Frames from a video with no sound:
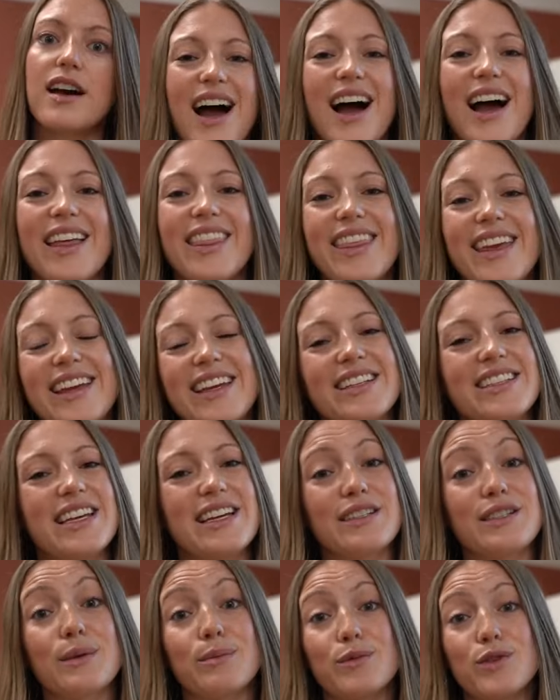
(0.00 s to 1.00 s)
I think it
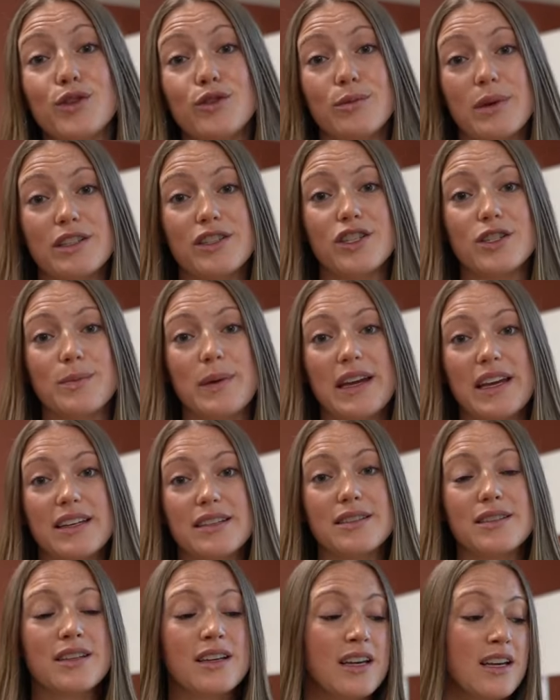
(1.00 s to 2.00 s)
takes up too much
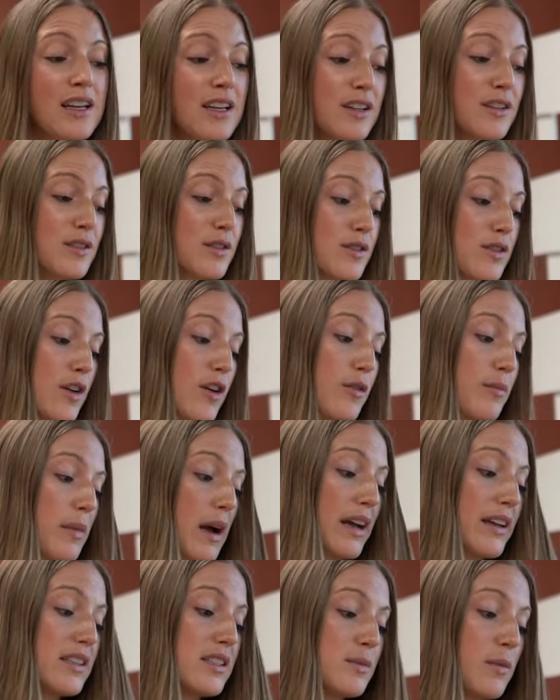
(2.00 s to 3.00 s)
space. So
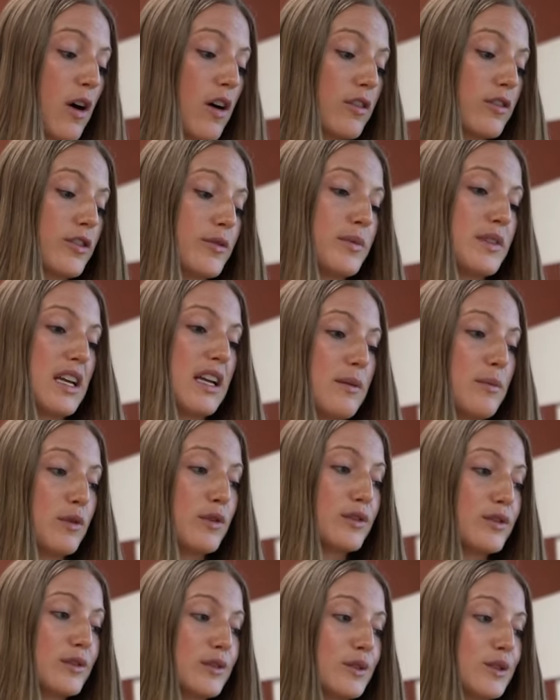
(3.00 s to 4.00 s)
my small group
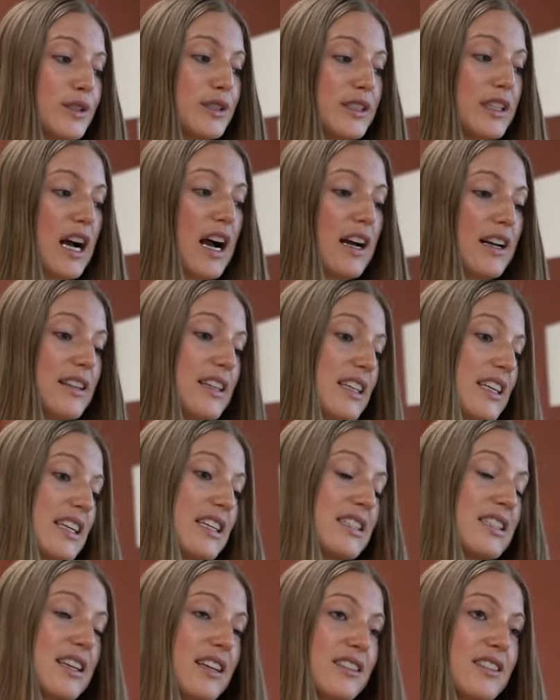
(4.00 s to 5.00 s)
table, or the
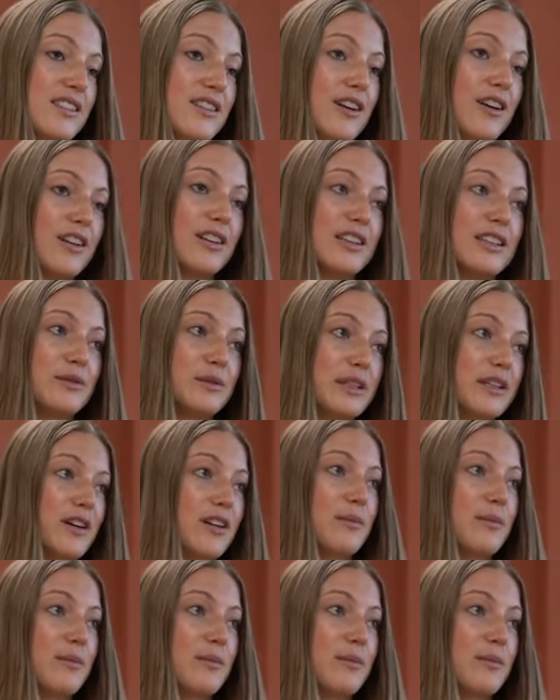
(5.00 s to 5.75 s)
kids like to call it, we call